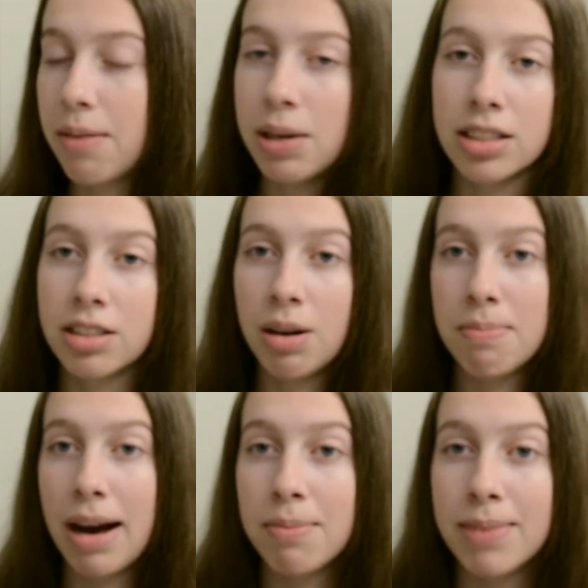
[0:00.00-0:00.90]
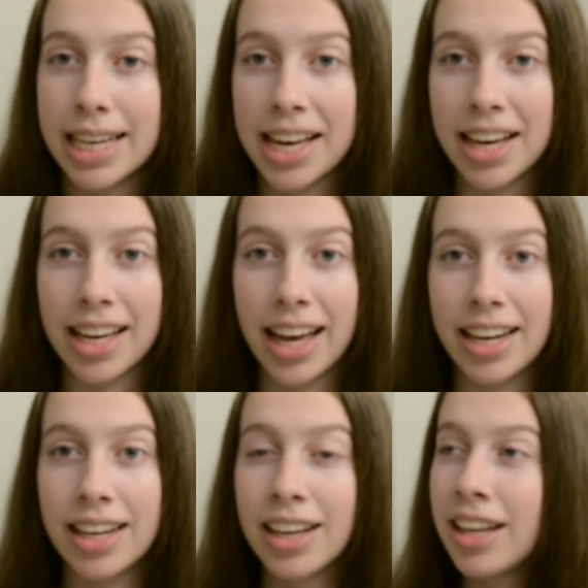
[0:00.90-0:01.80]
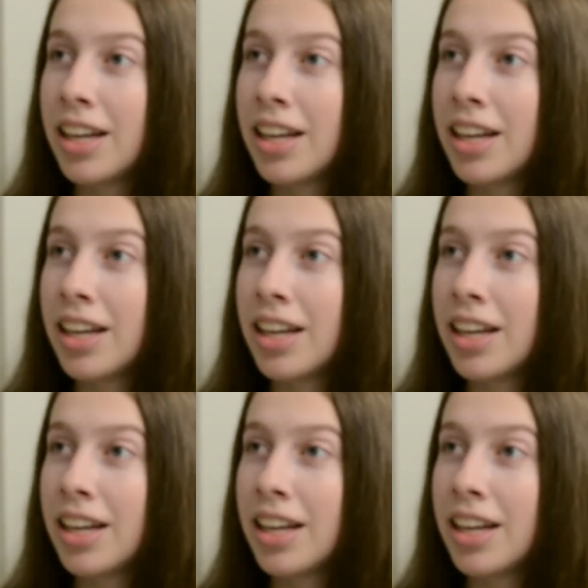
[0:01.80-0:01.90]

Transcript: We also went mountain biking again.